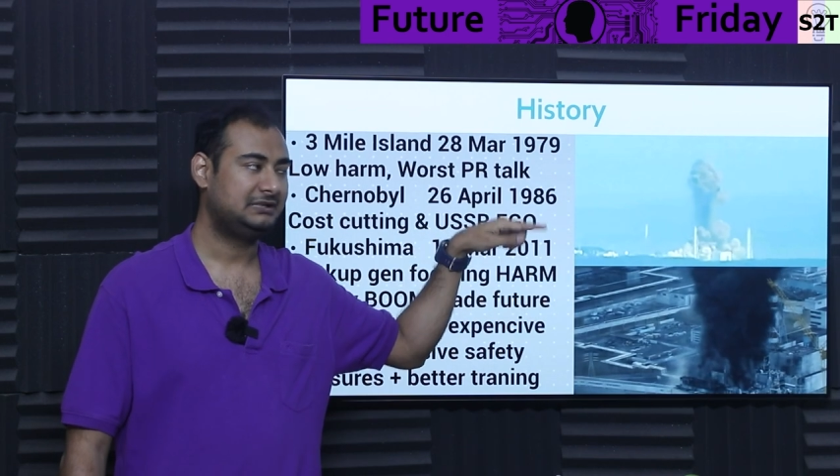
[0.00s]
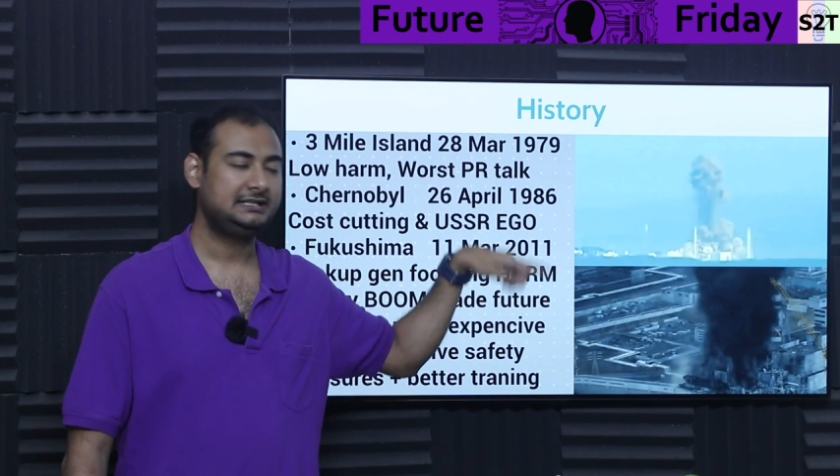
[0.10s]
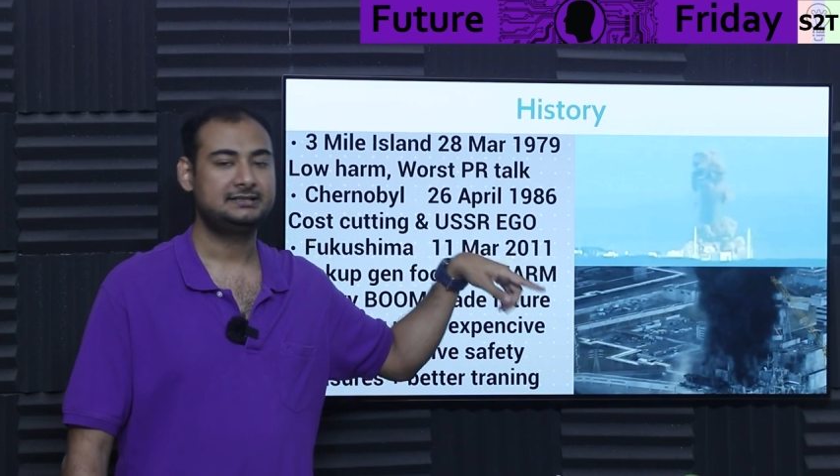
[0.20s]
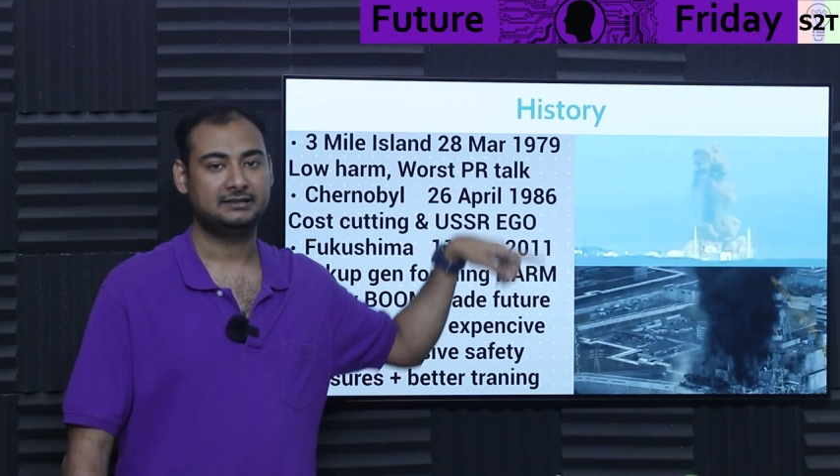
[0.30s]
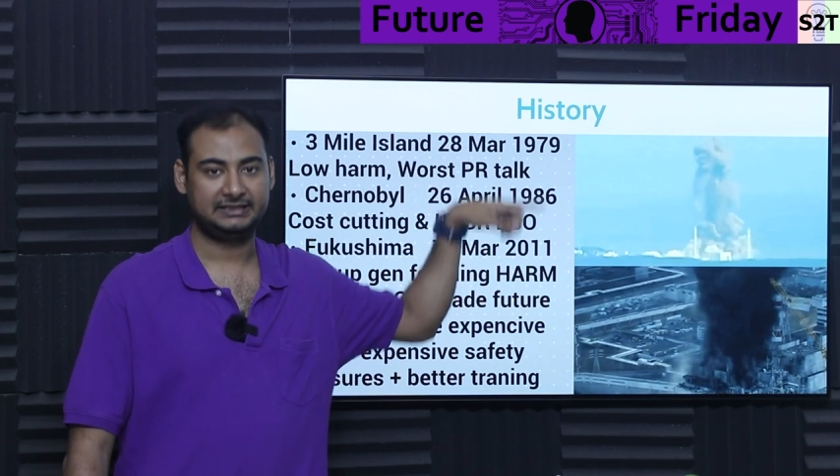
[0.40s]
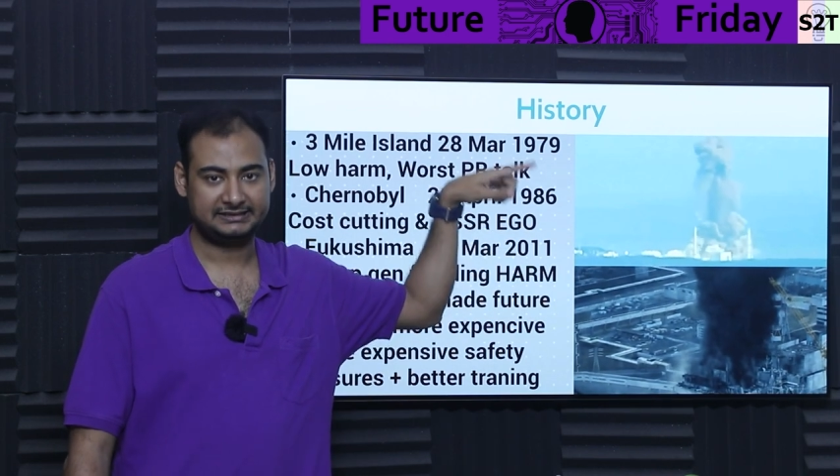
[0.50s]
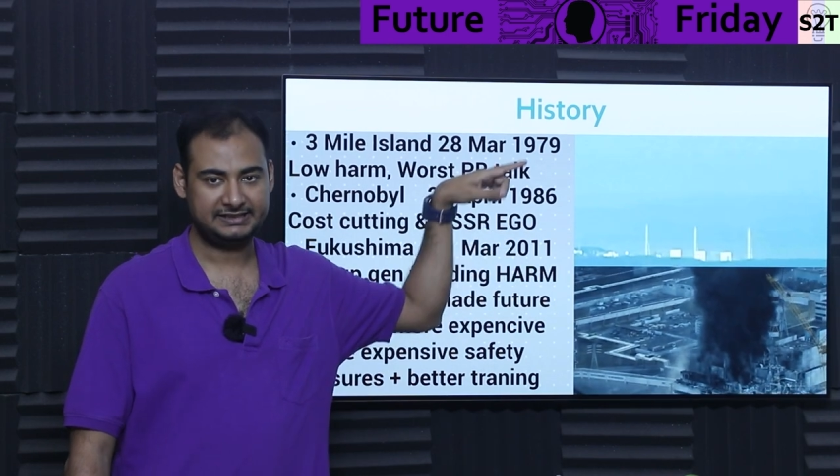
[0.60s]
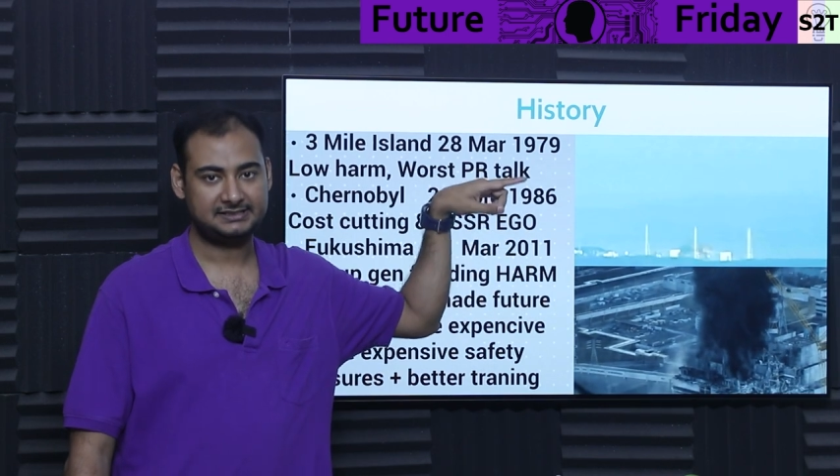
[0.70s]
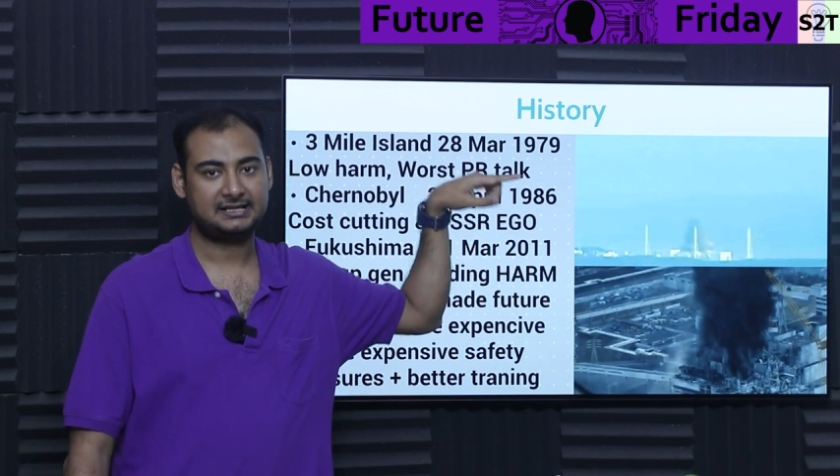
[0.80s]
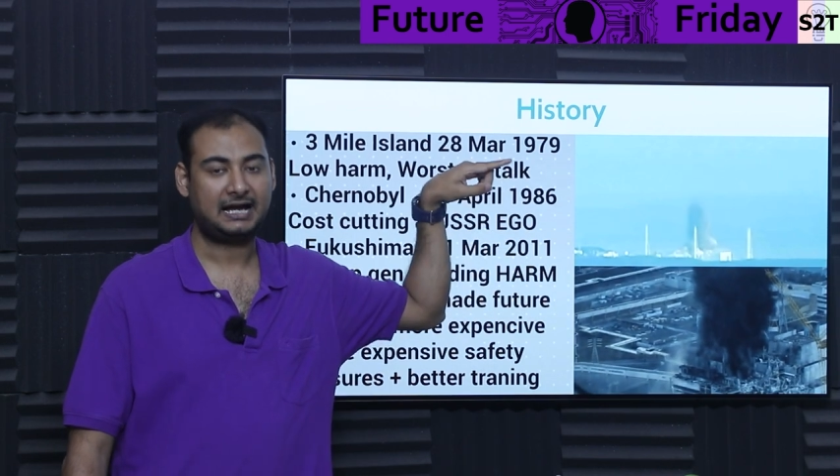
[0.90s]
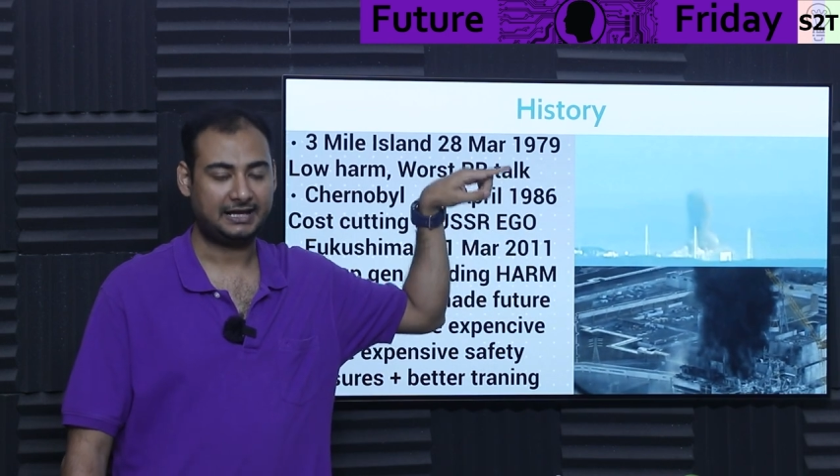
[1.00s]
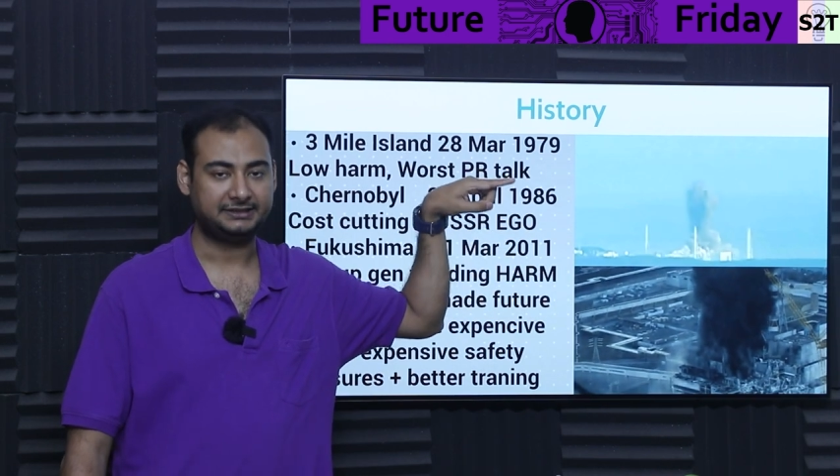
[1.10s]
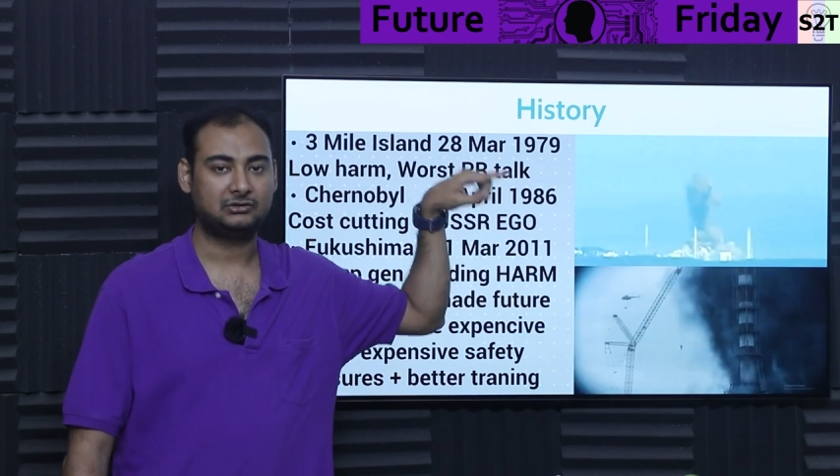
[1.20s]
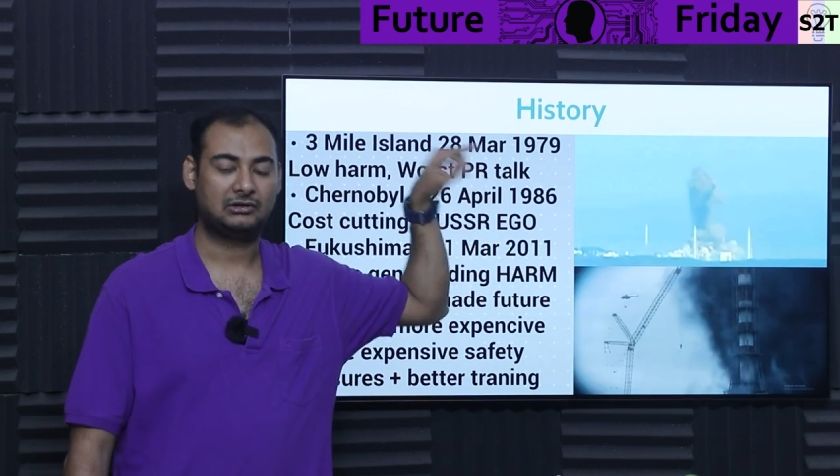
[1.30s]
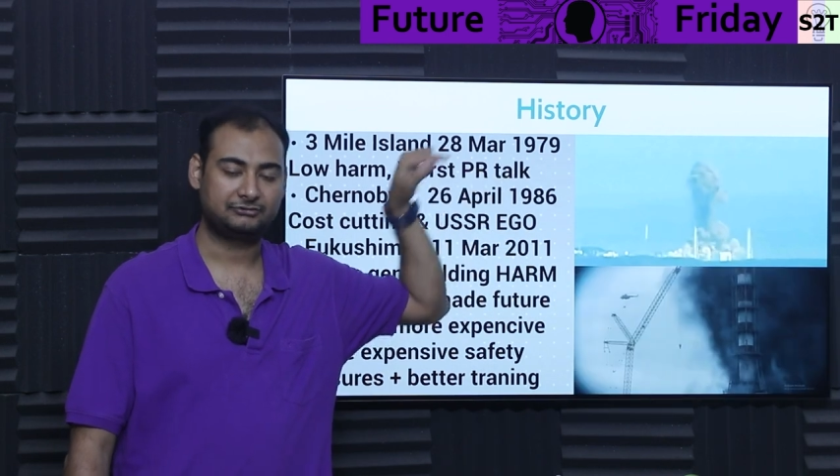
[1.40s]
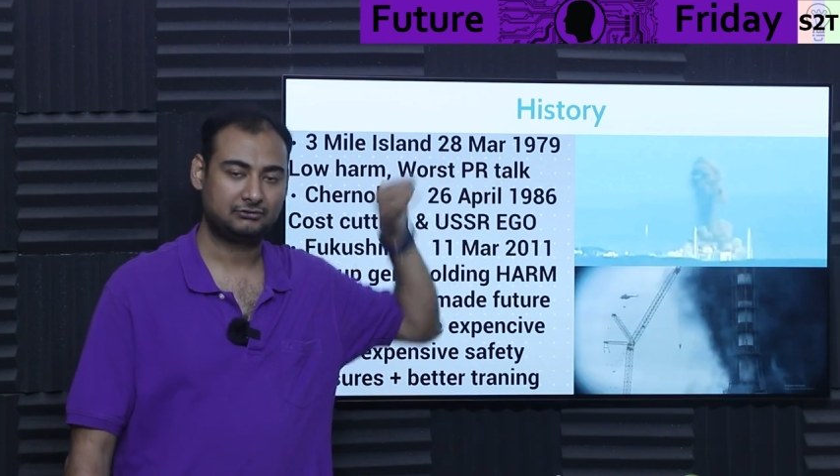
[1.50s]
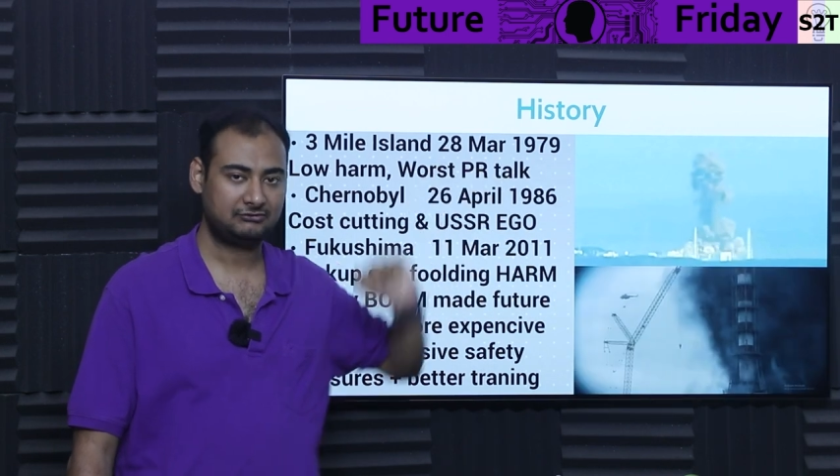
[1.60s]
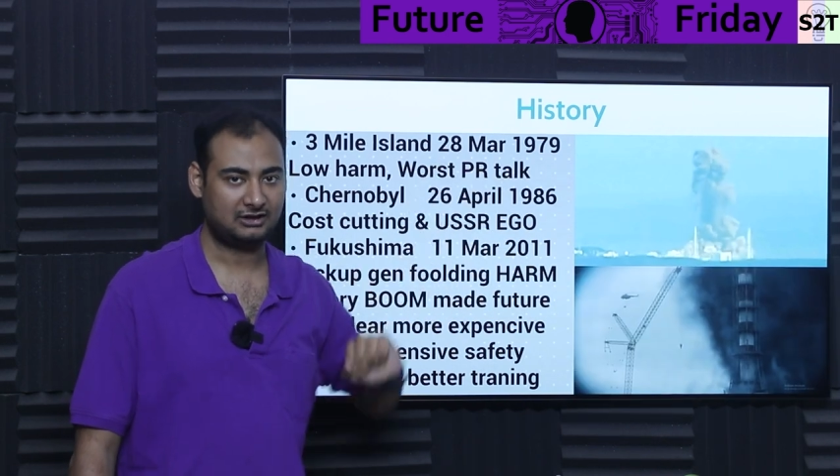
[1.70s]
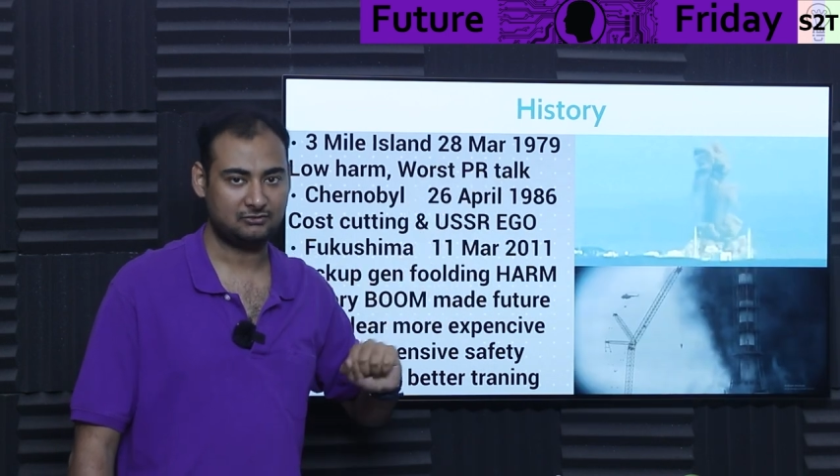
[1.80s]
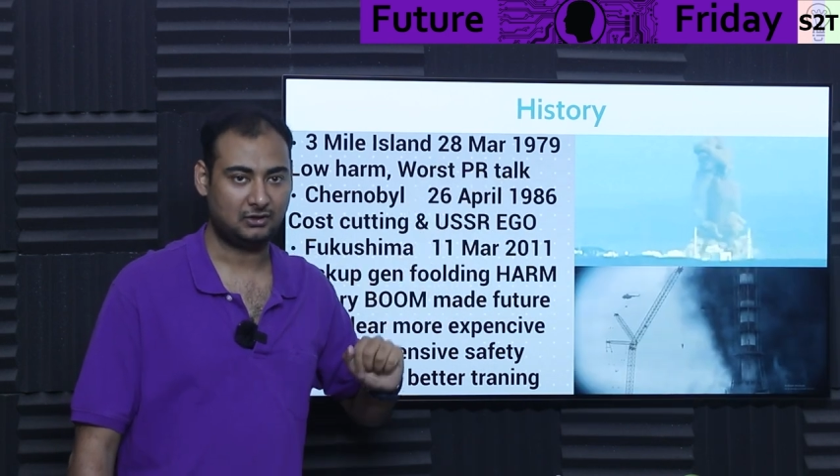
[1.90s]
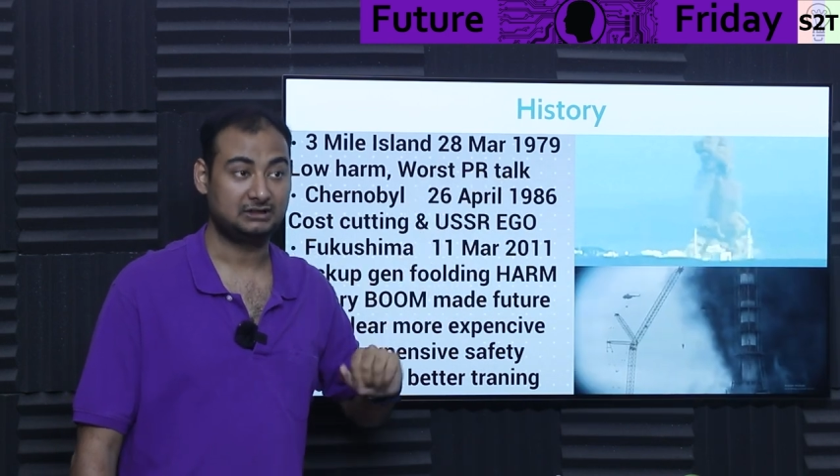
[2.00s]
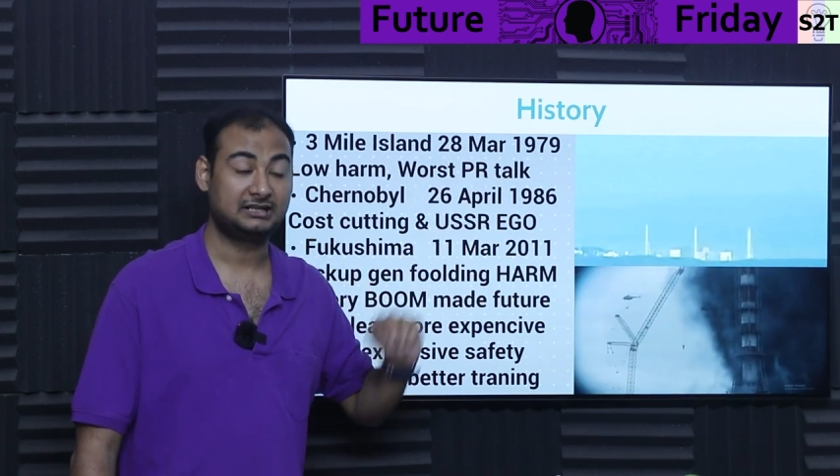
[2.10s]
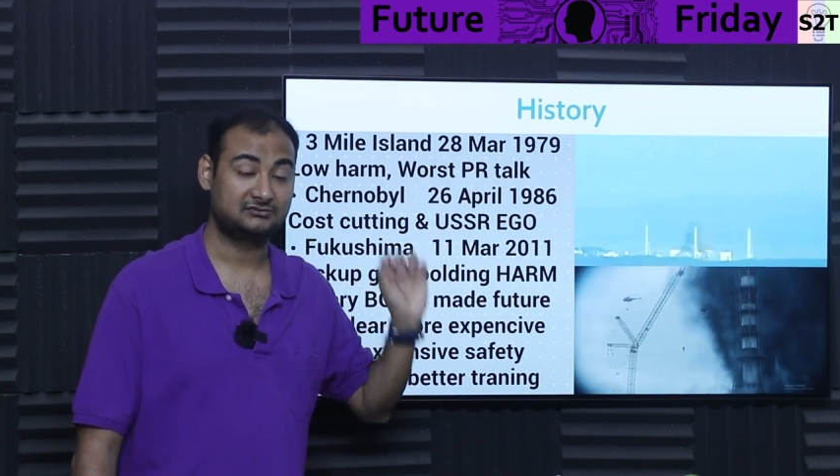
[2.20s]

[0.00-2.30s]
Please increase the height of your flood wall.